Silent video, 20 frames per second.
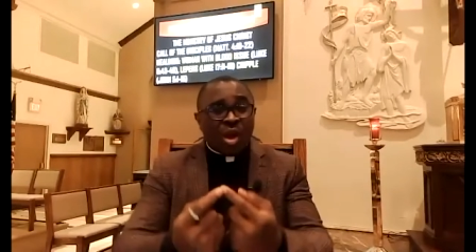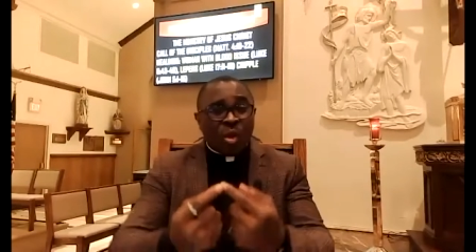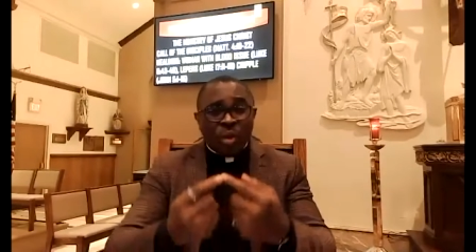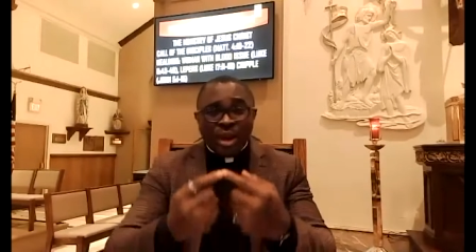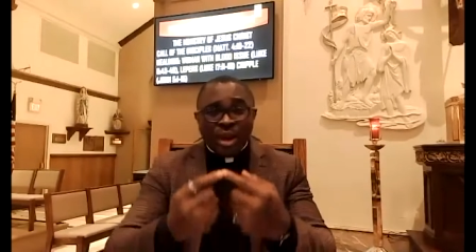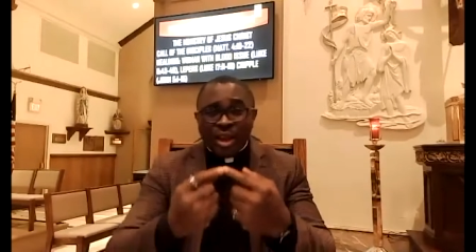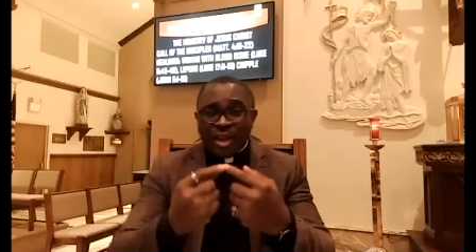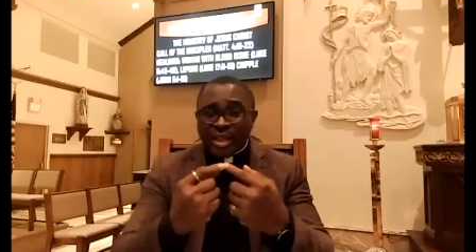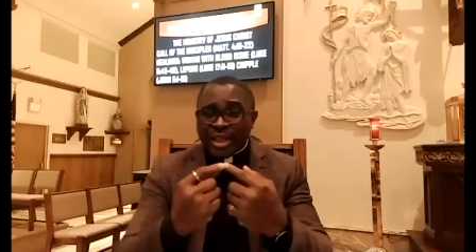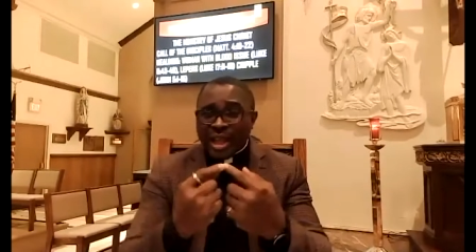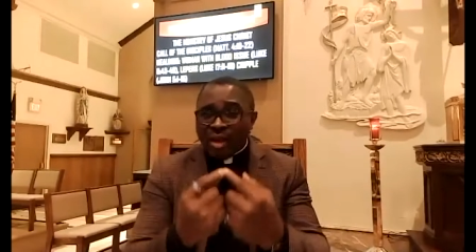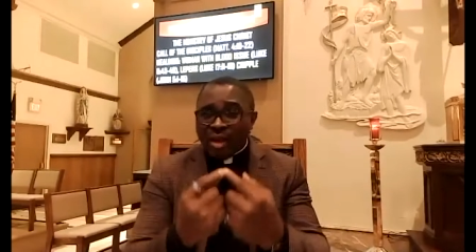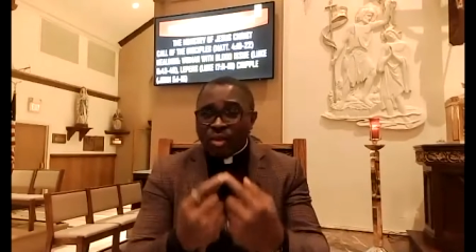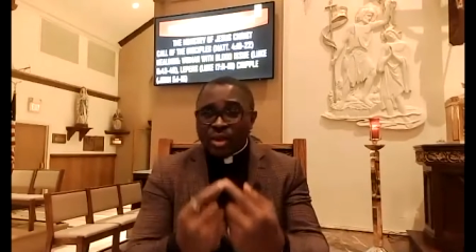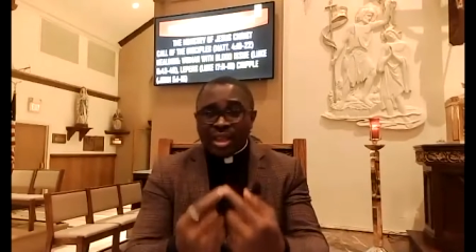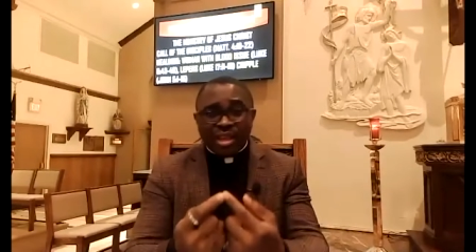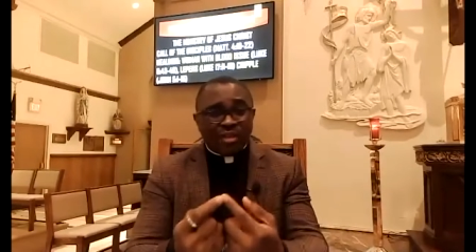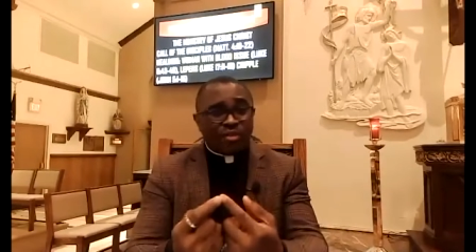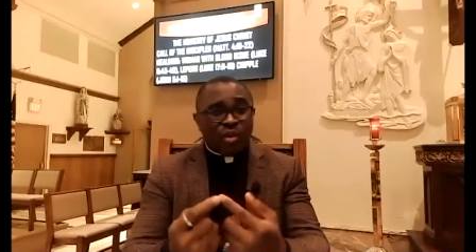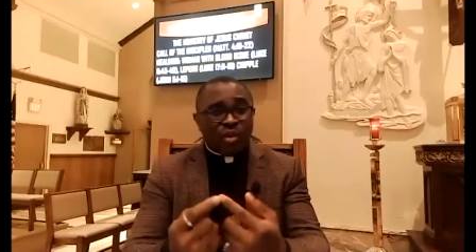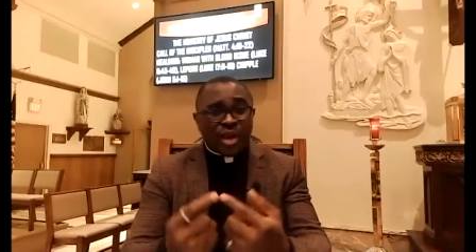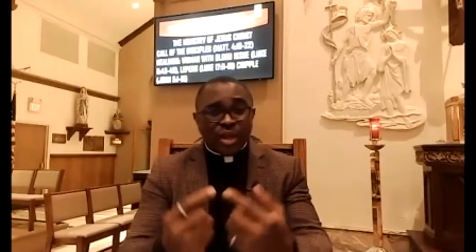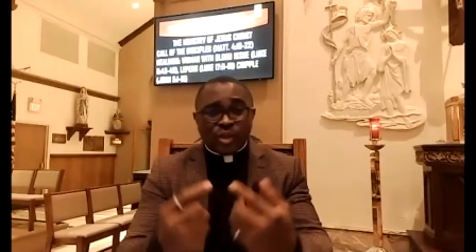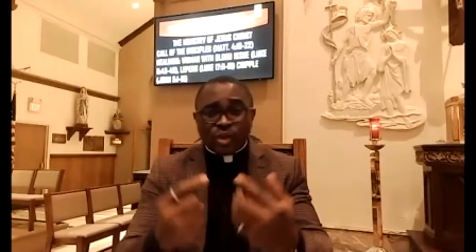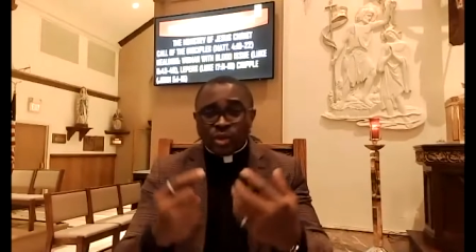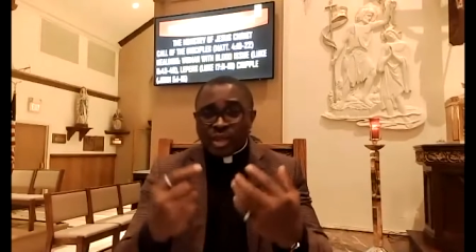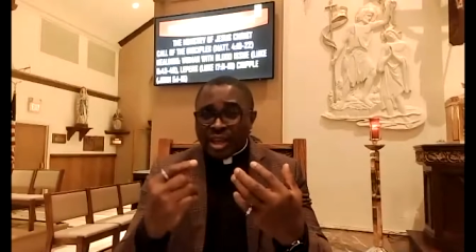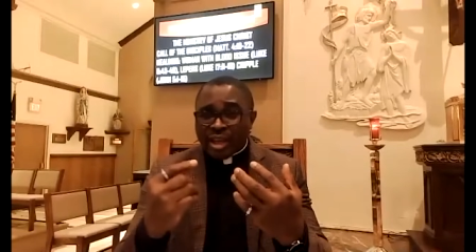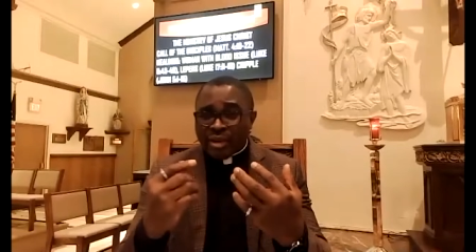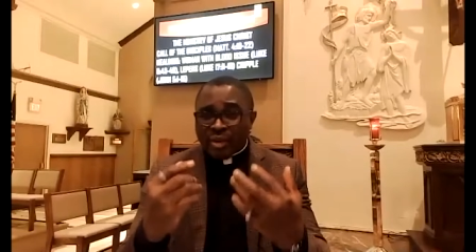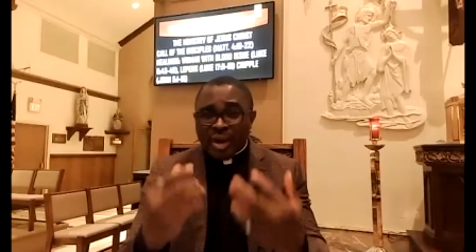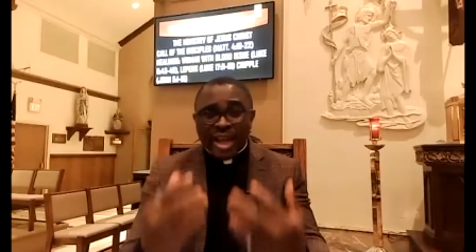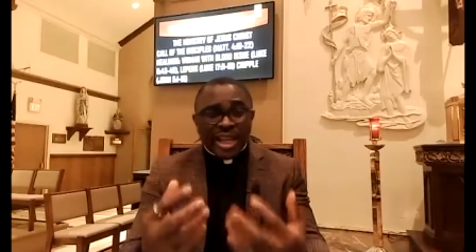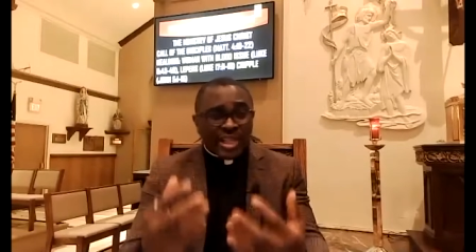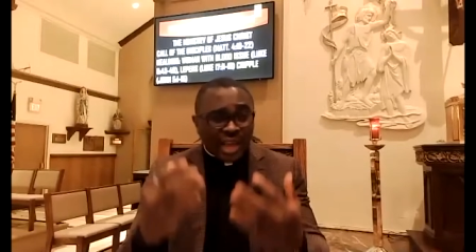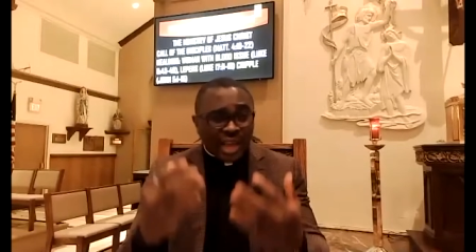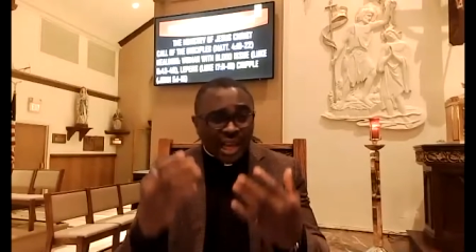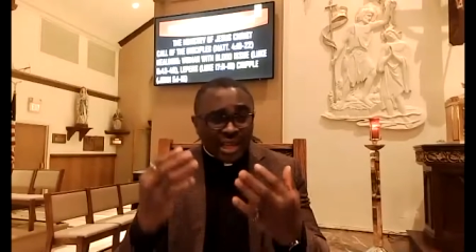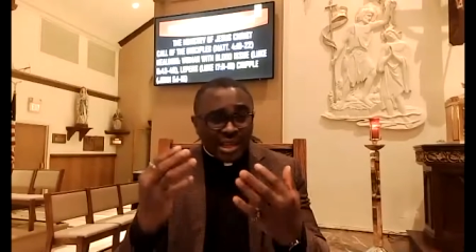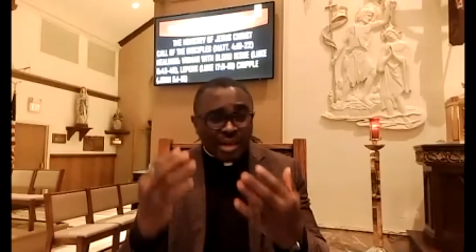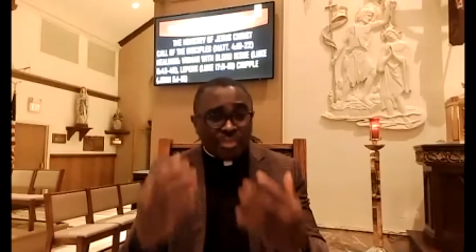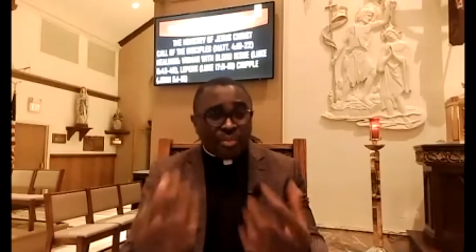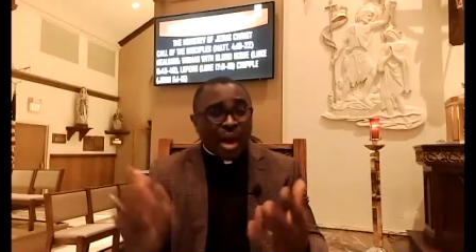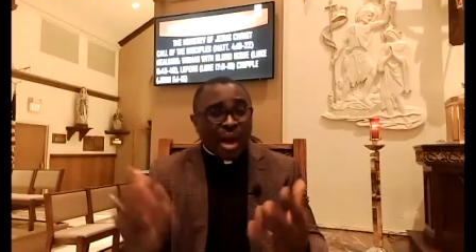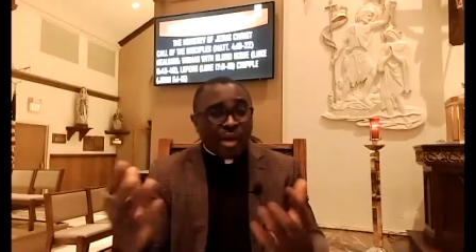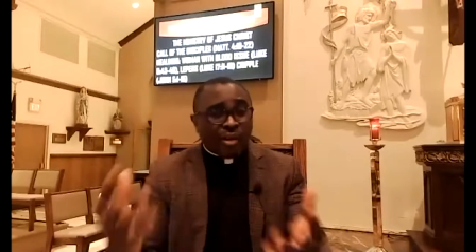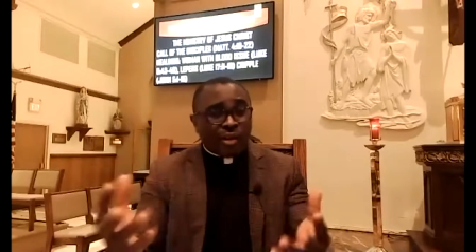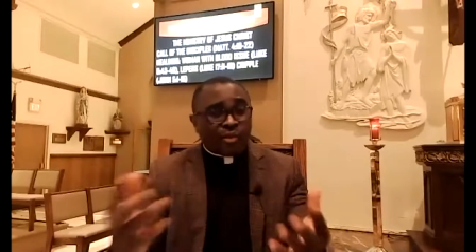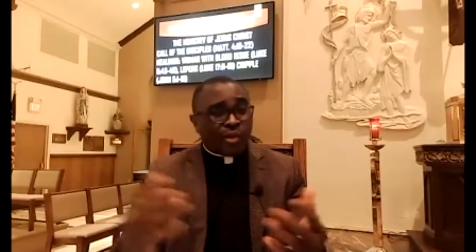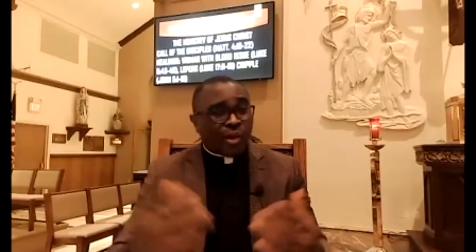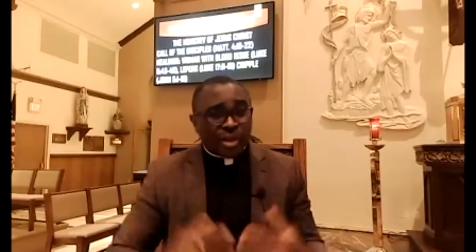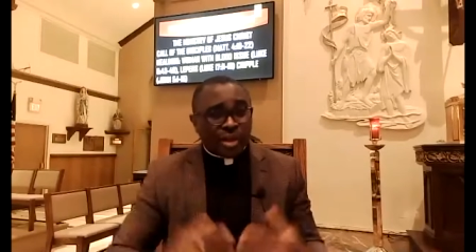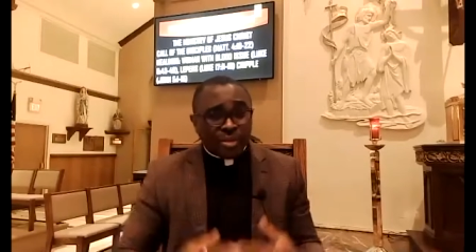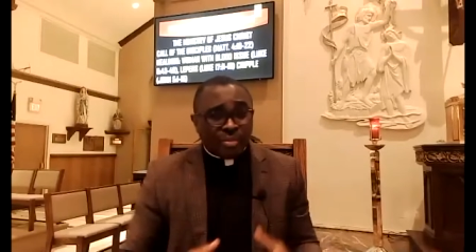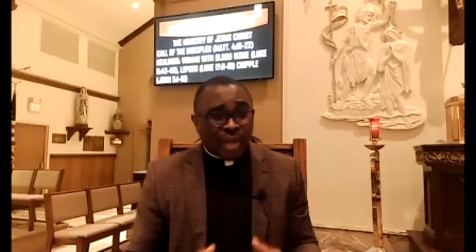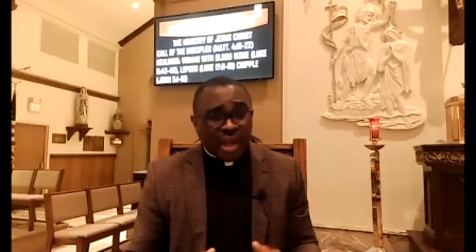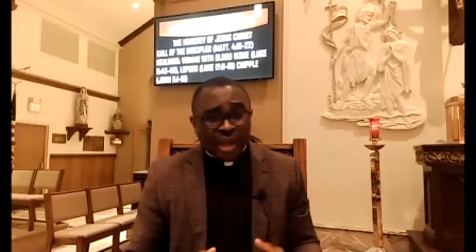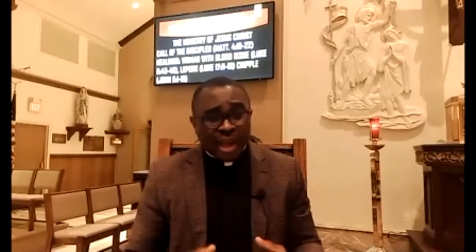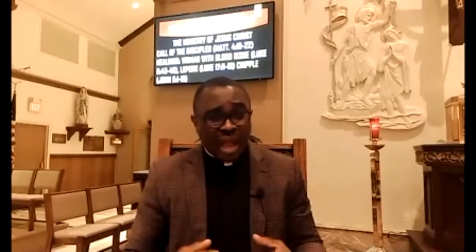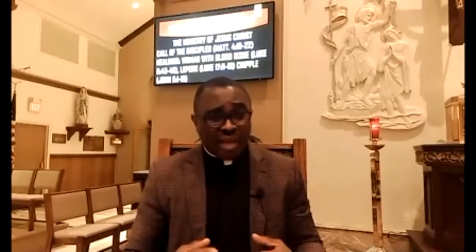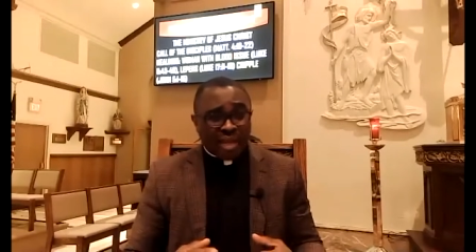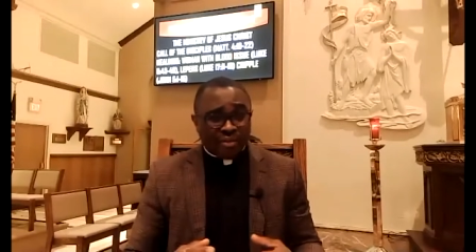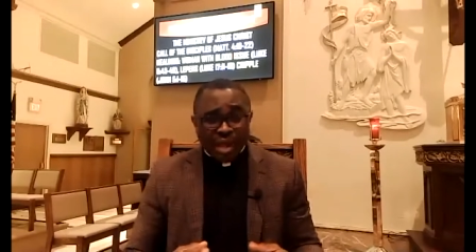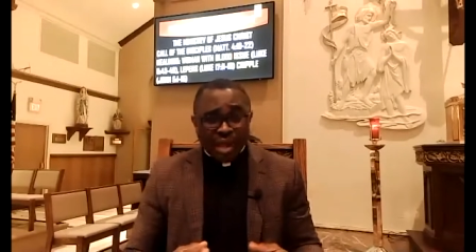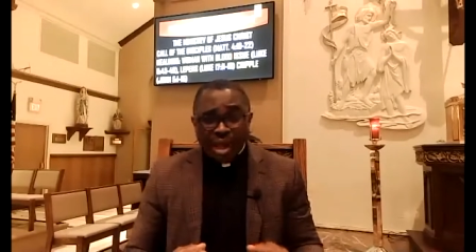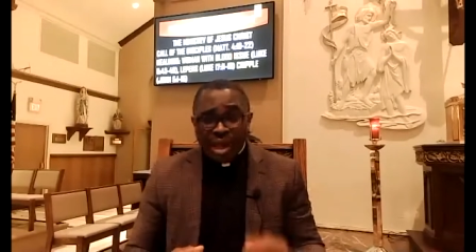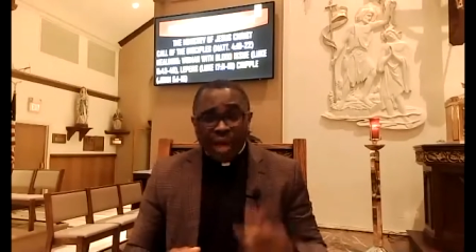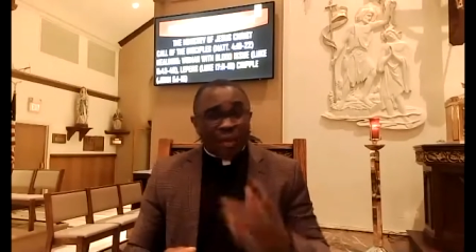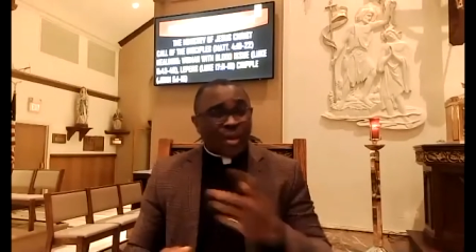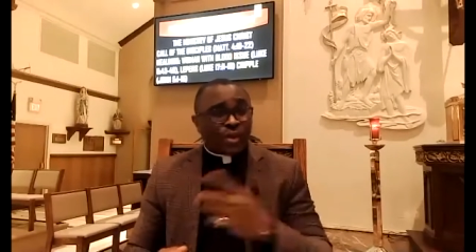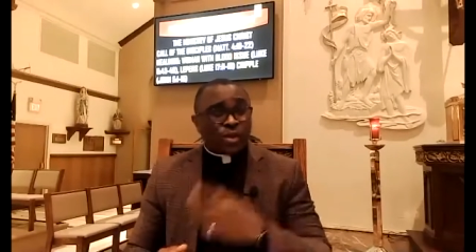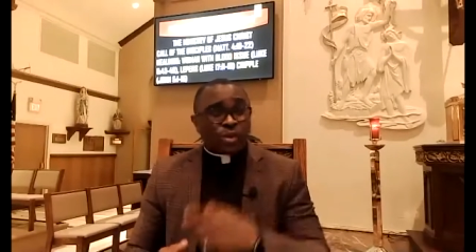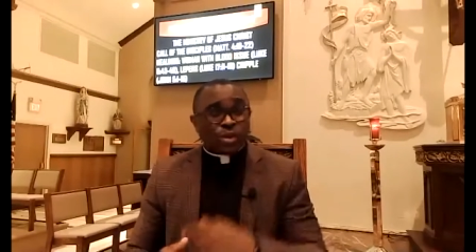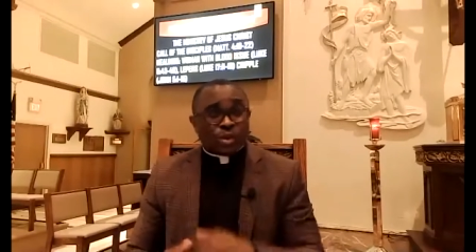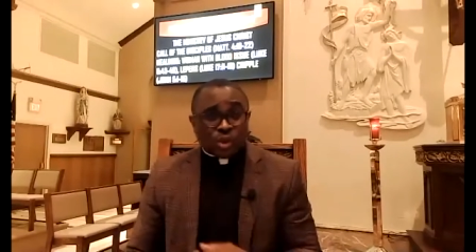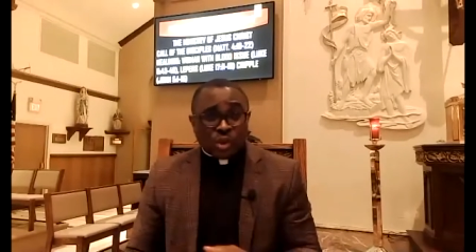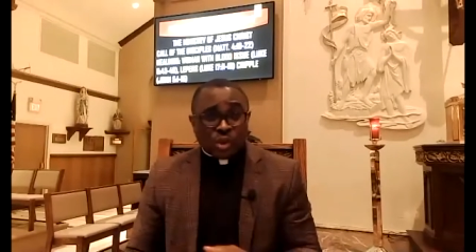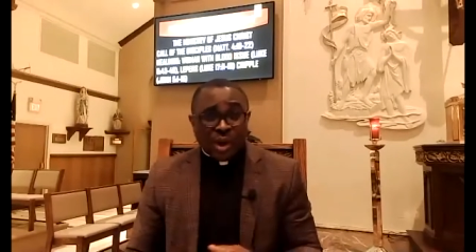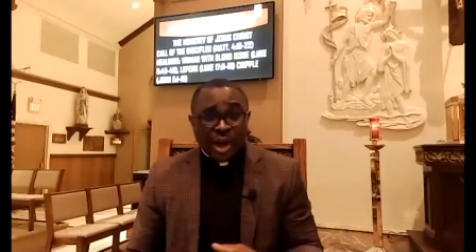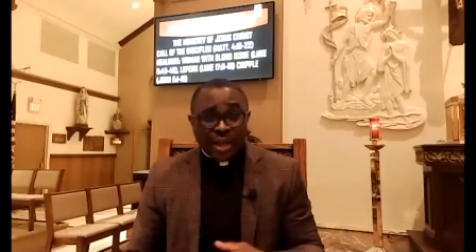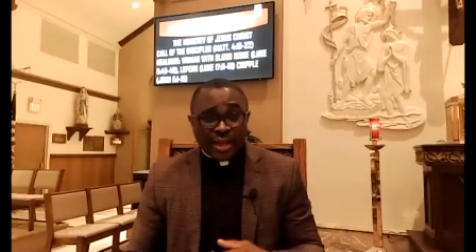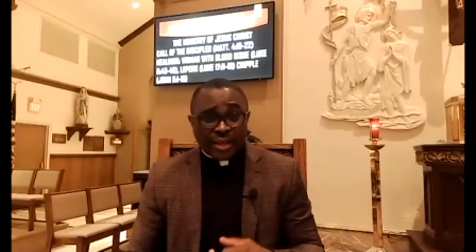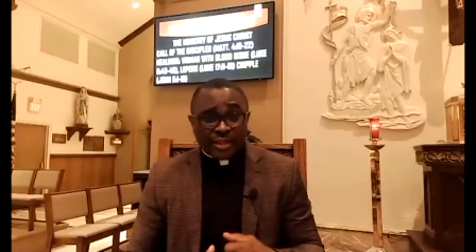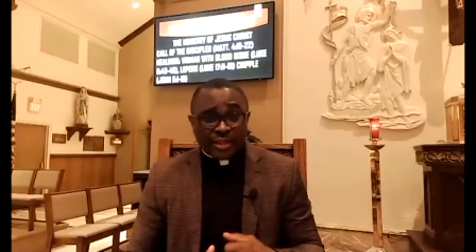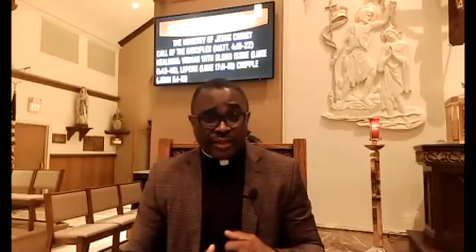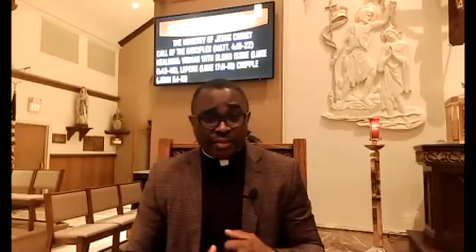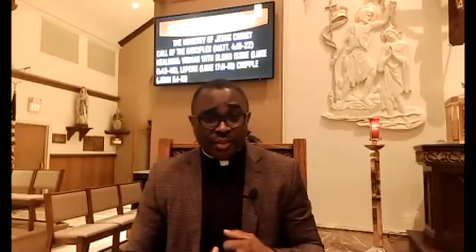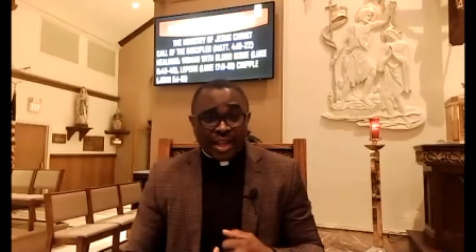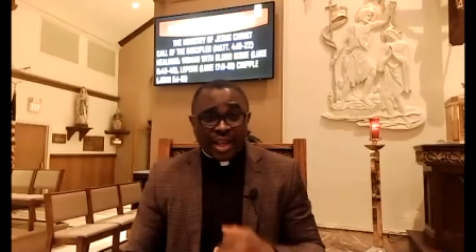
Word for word: will now give way to the grace and the power of God in my life. I want you to try it.